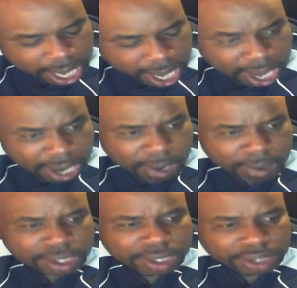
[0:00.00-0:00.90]

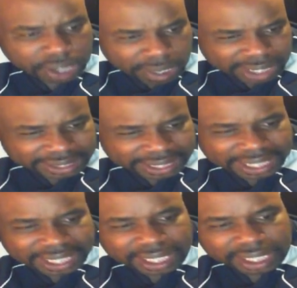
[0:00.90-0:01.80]
all authority
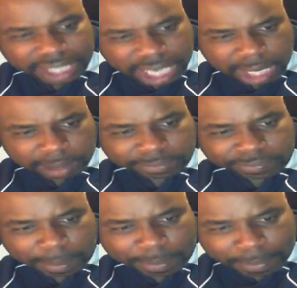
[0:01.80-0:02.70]
comes
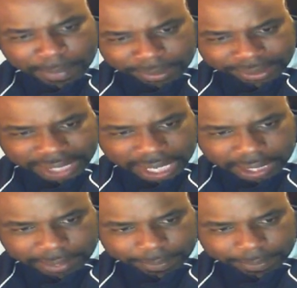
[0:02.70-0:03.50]
from the Most High.